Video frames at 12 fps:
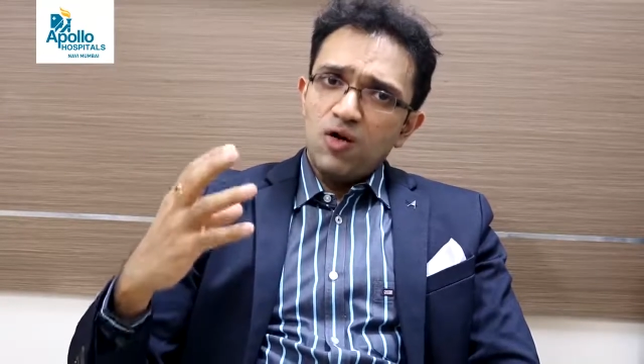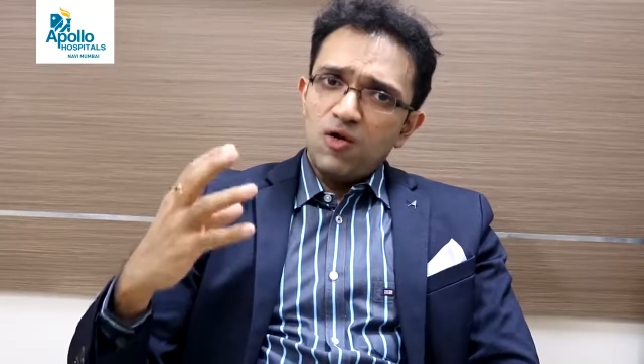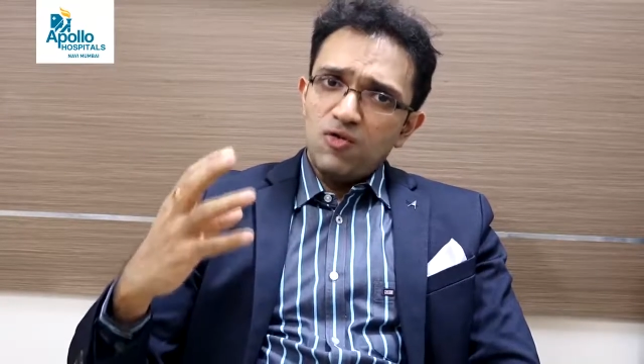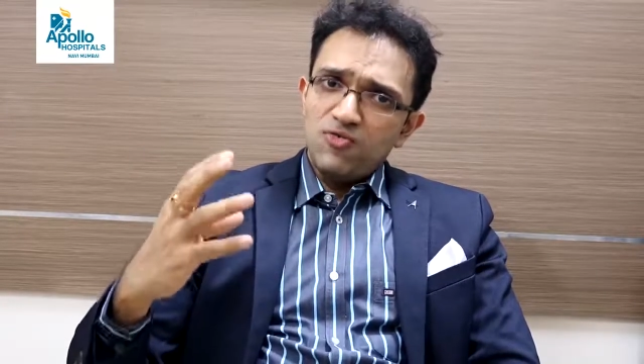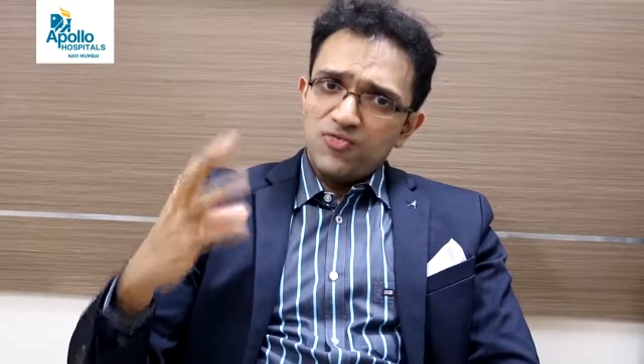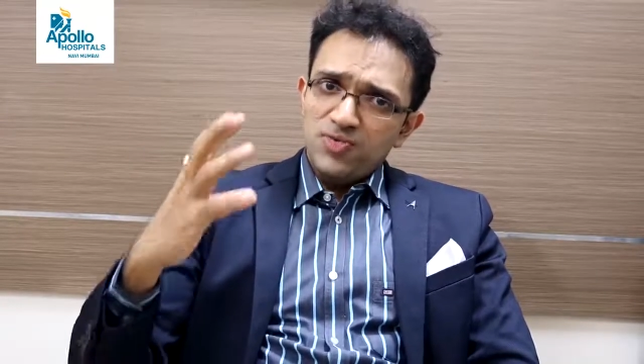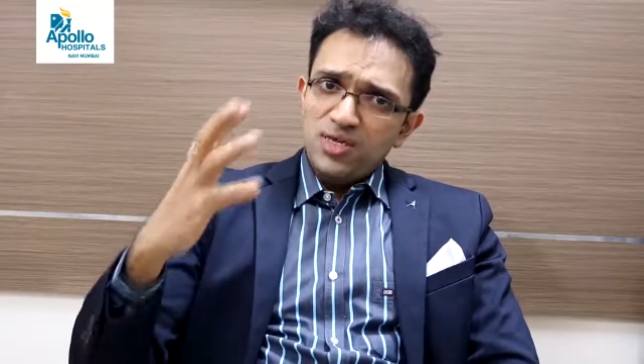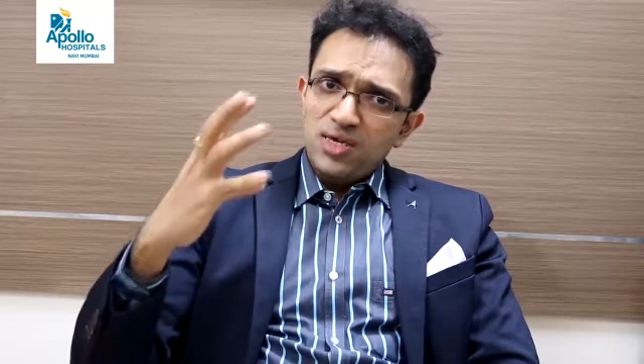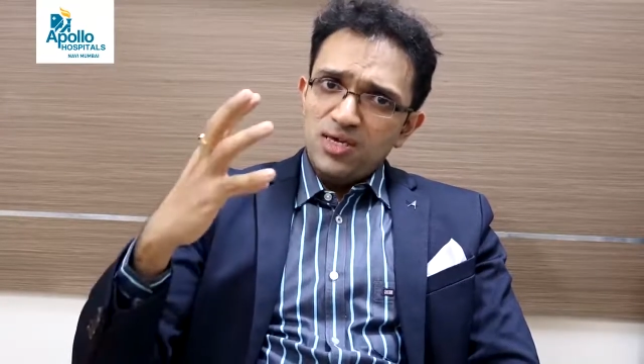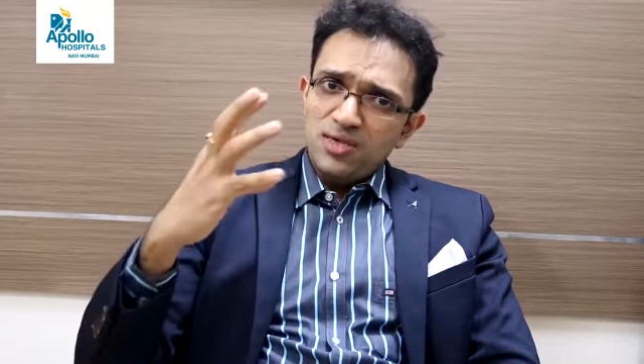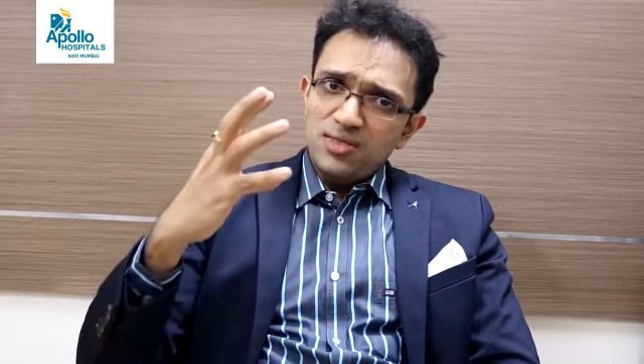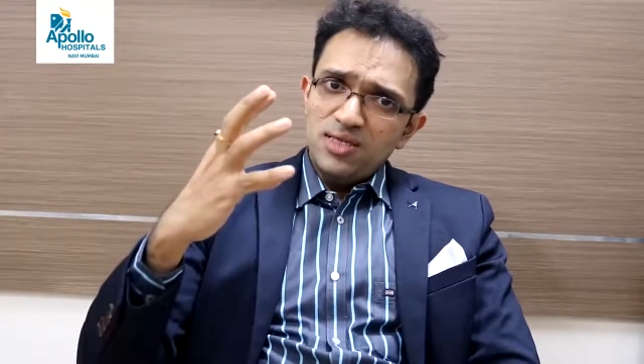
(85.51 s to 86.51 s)
of
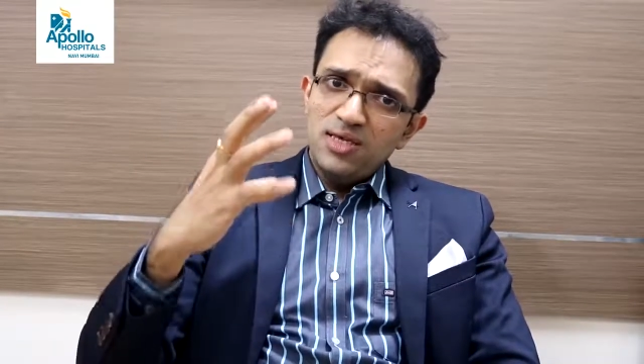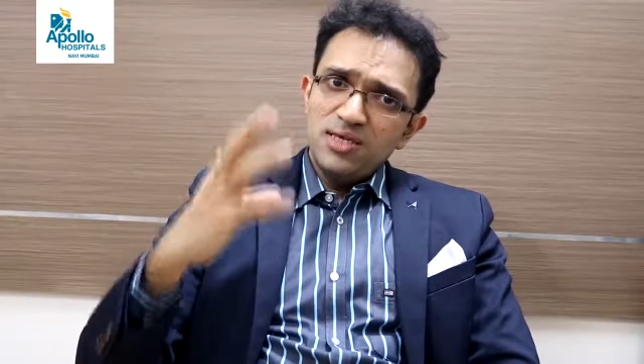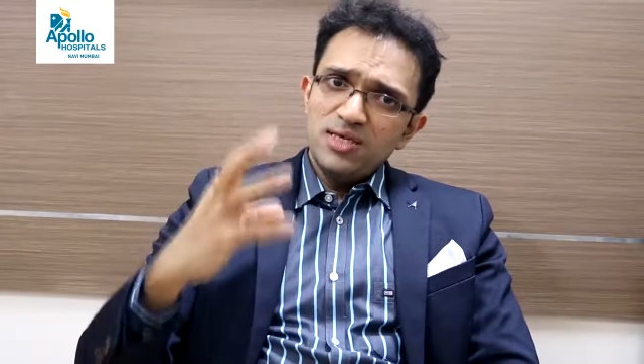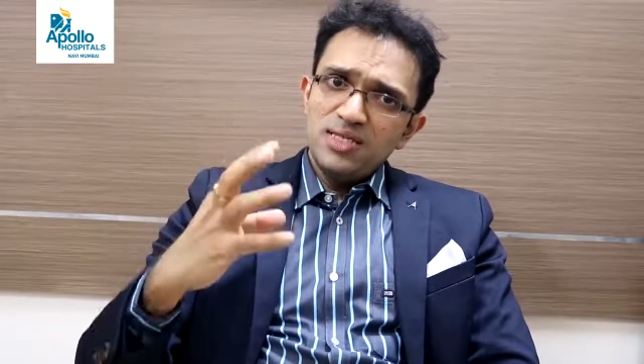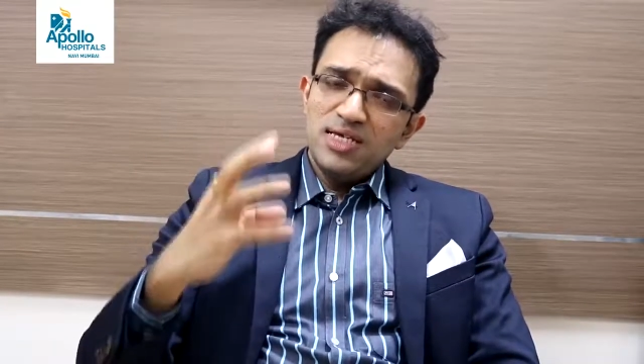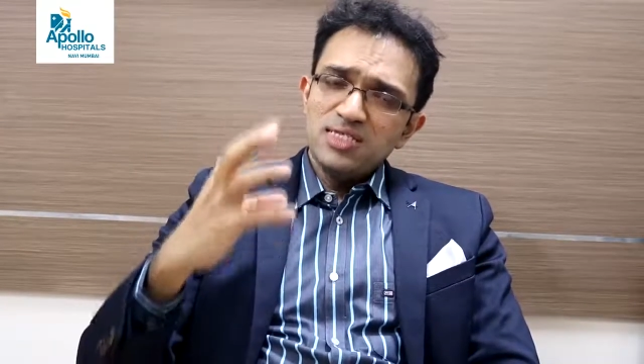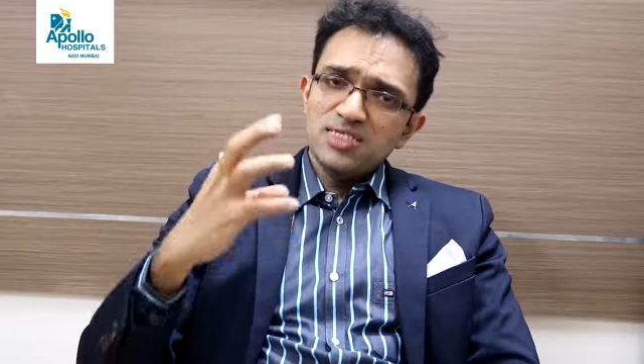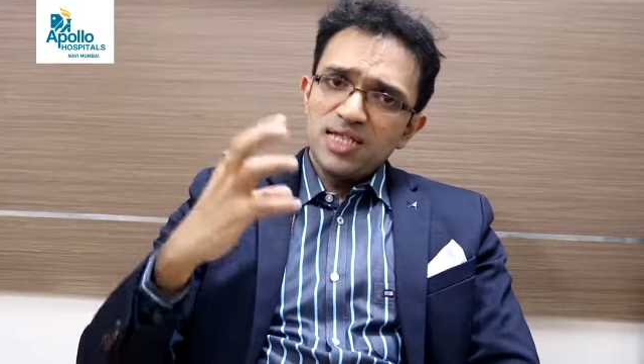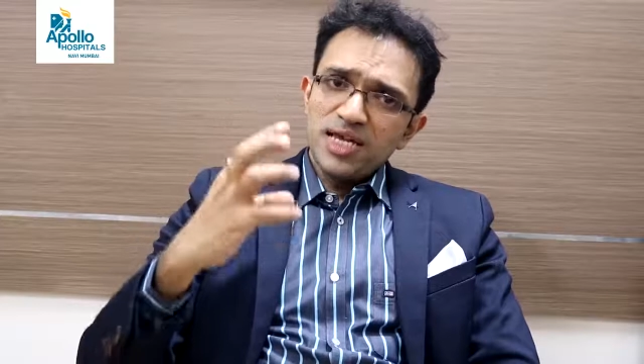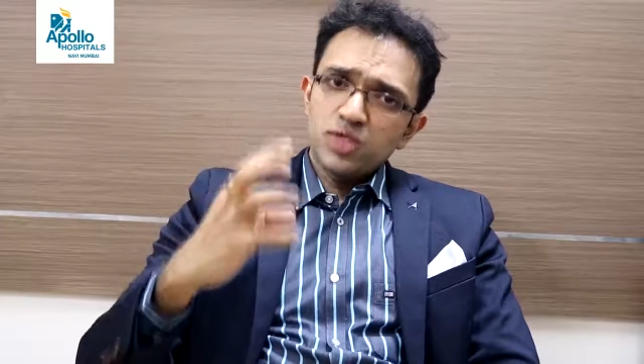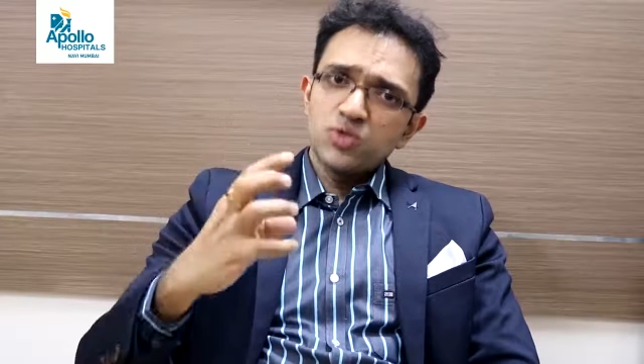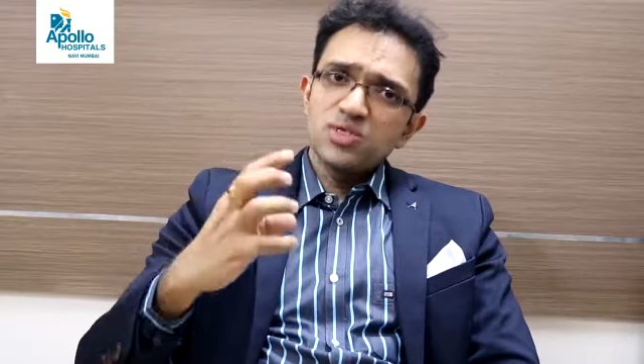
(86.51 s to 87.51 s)
the
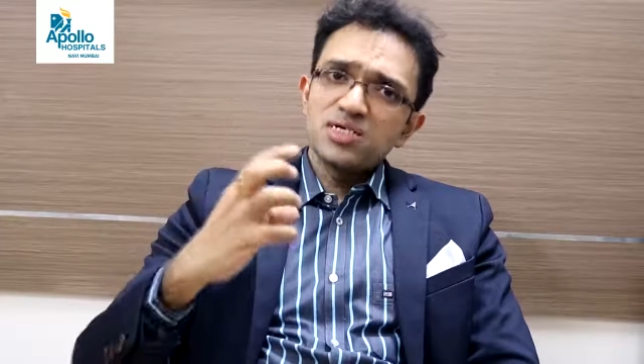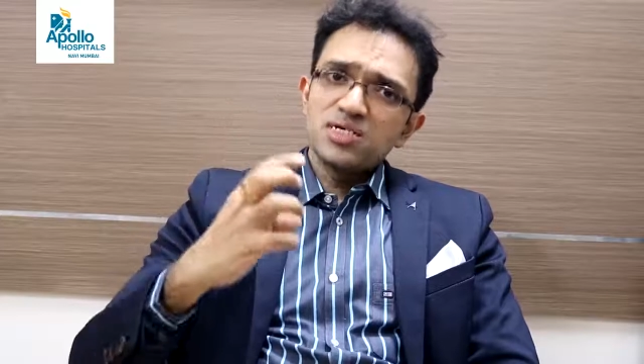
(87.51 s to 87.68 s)
intellectual